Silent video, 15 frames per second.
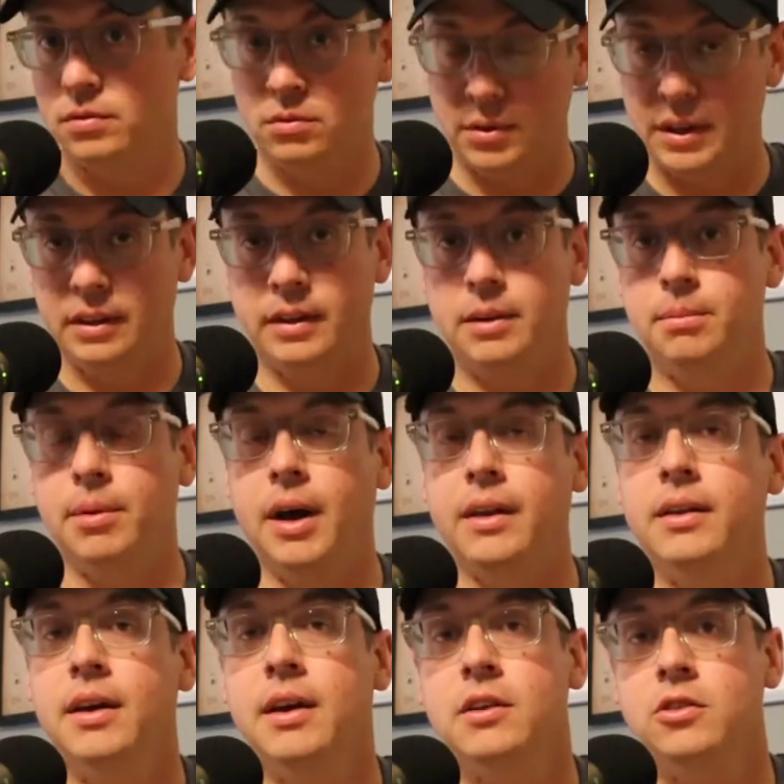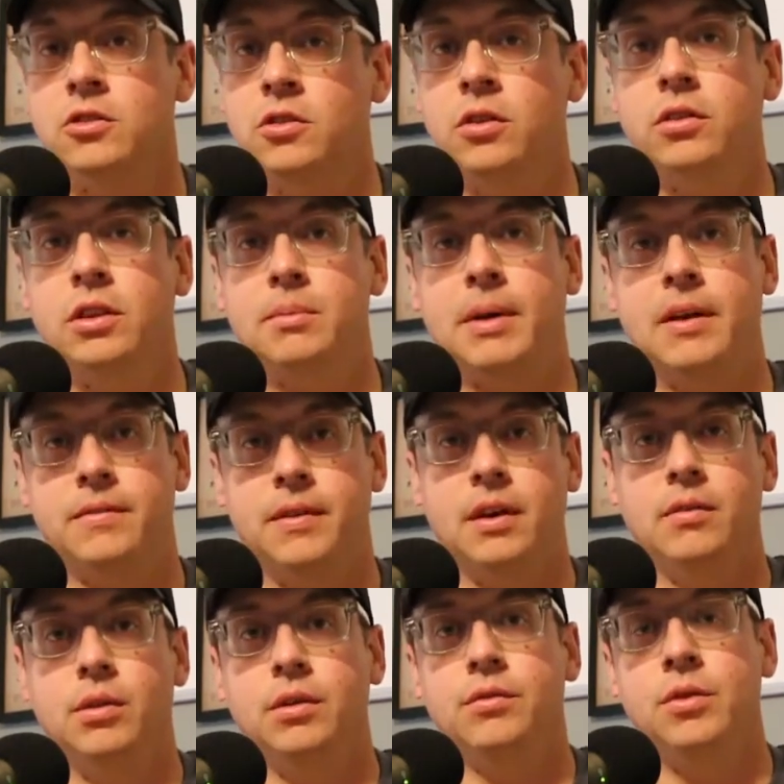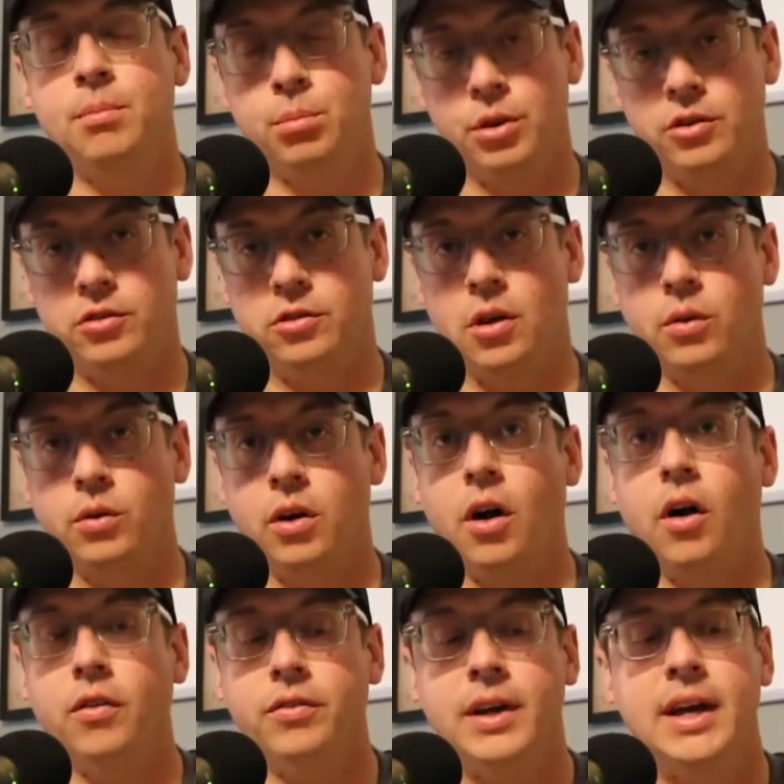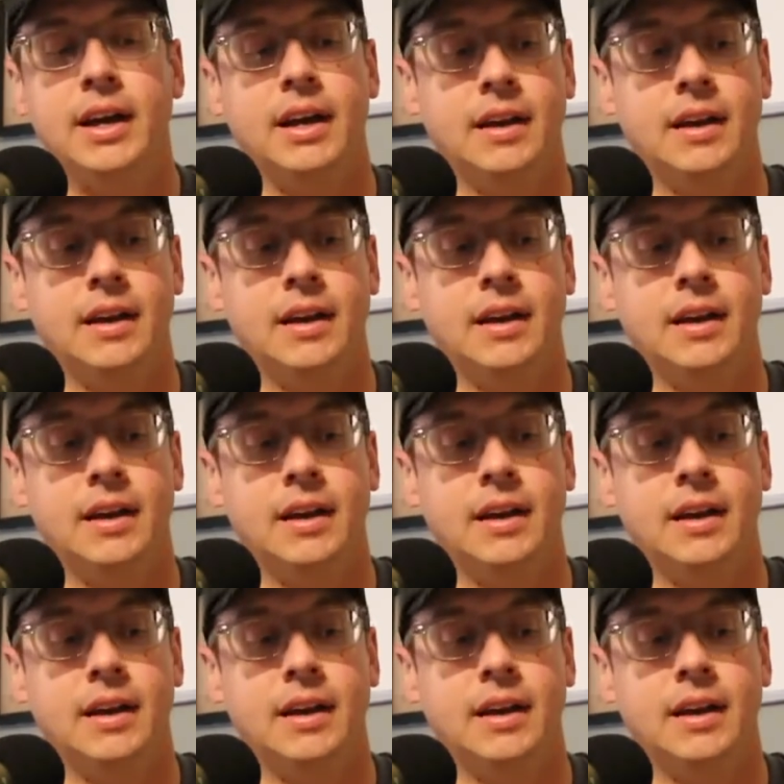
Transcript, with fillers: really, but certainly my favorite from Bridgestone Golf,